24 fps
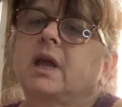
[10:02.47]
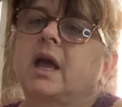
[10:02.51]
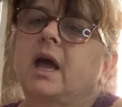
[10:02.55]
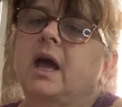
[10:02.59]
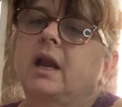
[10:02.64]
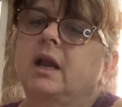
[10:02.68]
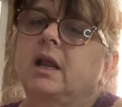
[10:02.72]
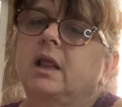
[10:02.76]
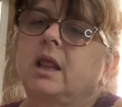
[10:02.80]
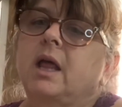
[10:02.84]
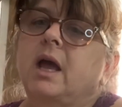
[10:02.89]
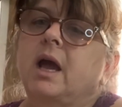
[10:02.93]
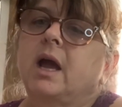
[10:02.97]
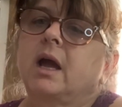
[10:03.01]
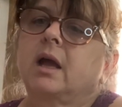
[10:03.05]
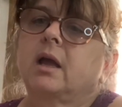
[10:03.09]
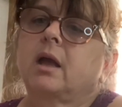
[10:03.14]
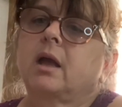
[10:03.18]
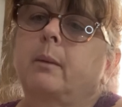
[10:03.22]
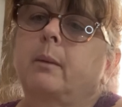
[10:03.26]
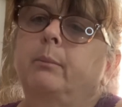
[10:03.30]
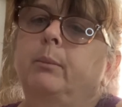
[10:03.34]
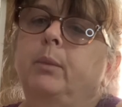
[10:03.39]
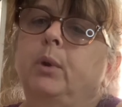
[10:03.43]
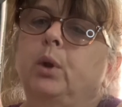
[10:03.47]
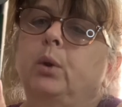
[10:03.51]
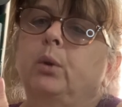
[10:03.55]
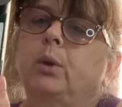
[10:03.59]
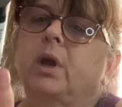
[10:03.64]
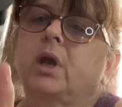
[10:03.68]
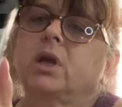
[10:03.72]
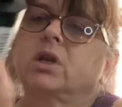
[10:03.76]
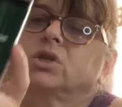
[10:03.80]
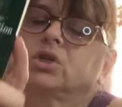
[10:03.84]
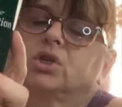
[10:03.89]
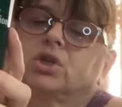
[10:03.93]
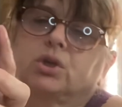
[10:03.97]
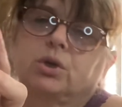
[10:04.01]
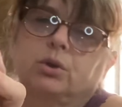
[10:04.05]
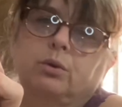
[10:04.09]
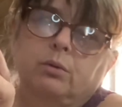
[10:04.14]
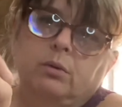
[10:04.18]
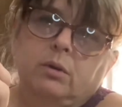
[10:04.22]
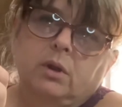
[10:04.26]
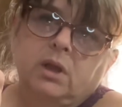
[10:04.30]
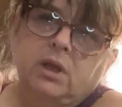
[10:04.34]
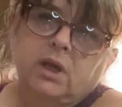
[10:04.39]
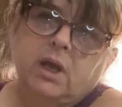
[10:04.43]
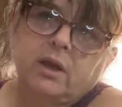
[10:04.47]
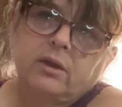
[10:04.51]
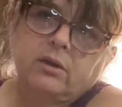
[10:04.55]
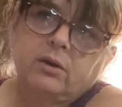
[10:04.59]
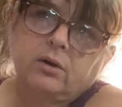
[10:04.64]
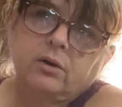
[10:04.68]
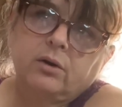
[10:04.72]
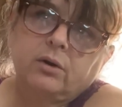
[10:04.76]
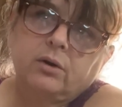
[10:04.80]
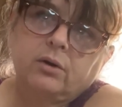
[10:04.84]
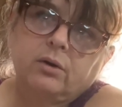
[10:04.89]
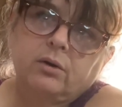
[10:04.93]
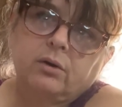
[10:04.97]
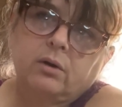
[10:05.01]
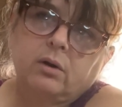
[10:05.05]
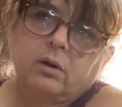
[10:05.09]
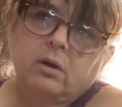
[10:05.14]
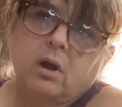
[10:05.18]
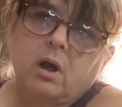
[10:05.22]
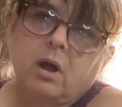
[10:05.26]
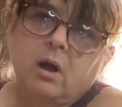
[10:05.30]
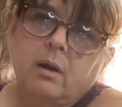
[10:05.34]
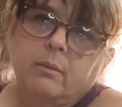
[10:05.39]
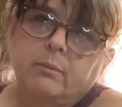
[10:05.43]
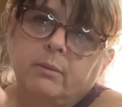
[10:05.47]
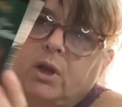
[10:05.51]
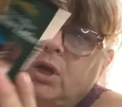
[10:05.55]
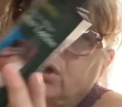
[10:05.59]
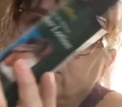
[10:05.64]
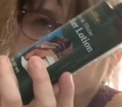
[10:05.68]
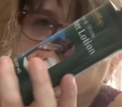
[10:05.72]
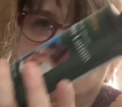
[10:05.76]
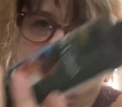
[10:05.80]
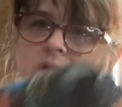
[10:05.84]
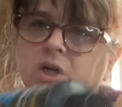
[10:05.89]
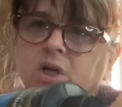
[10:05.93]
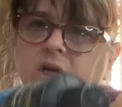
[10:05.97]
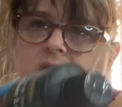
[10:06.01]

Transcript: Cadillac boot and shoe leather lotion.